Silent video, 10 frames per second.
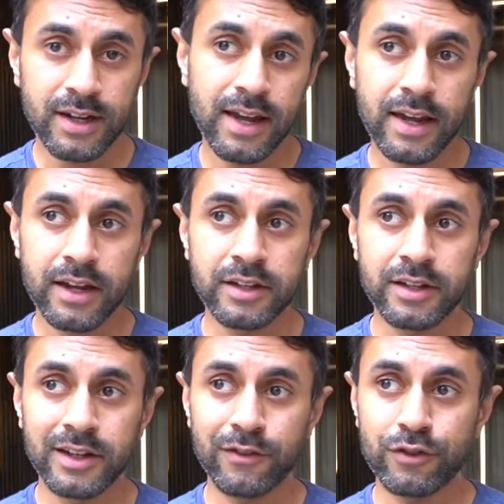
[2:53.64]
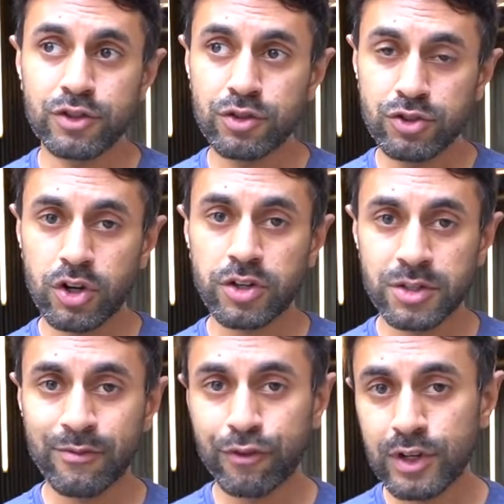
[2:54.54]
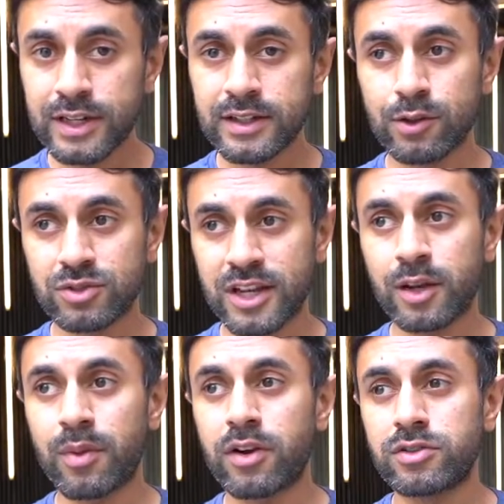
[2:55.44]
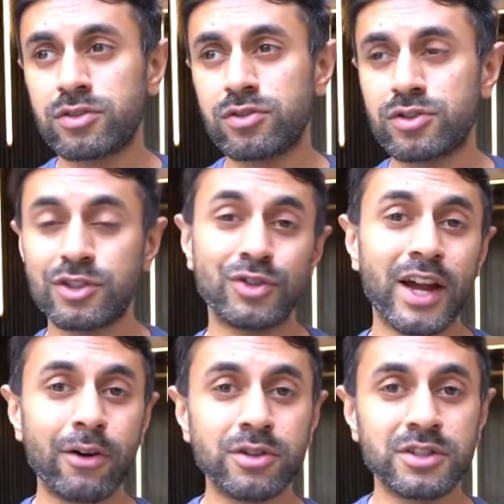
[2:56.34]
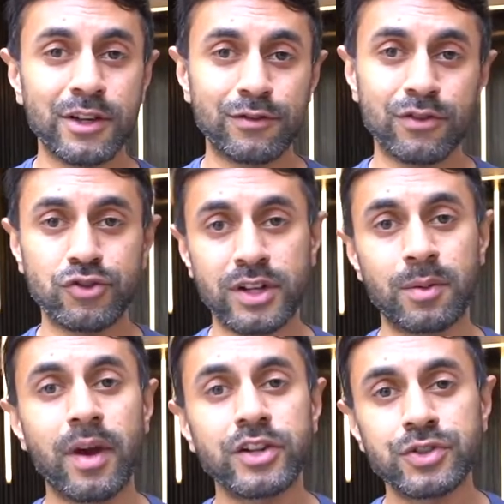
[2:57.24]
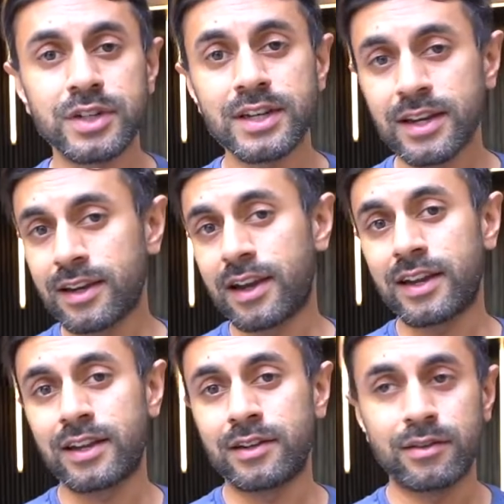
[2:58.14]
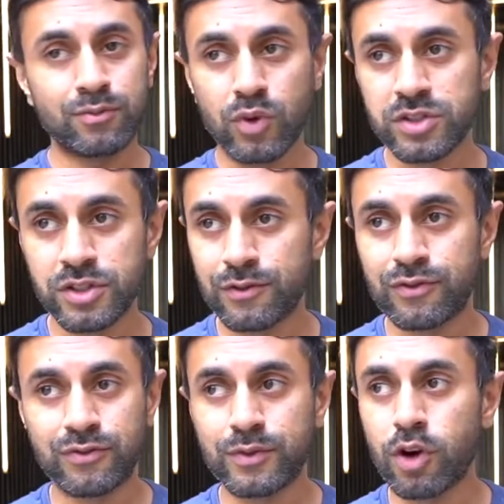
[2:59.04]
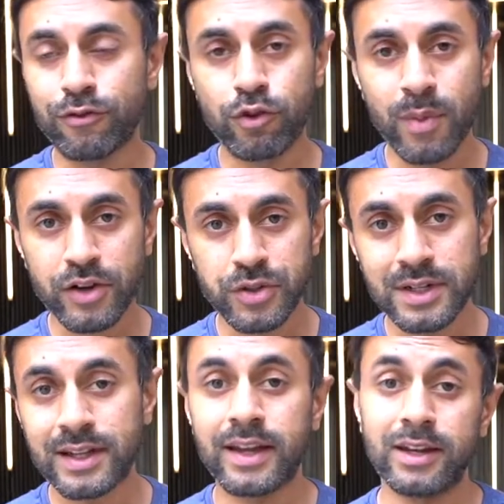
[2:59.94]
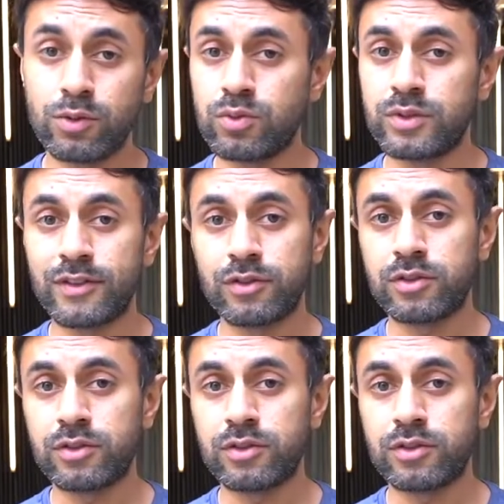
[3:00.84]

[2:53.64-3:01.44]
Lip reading: and if you do charge them fully they will take about 2 to 3 hours if you've drained the battery, and once you've got a full battery in there it will give